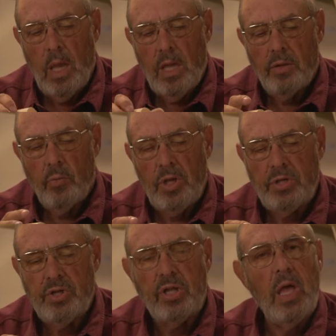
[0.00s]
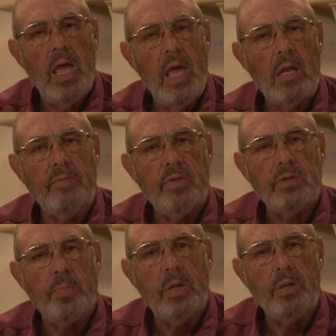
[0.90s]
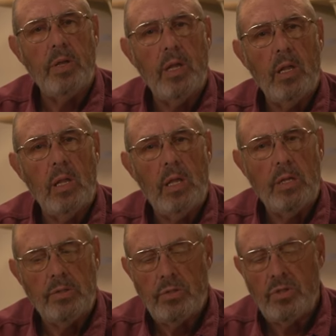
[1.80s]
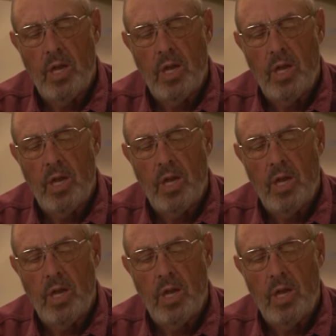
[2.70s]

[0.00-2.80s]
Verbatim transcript: And the reason the head of this pintail is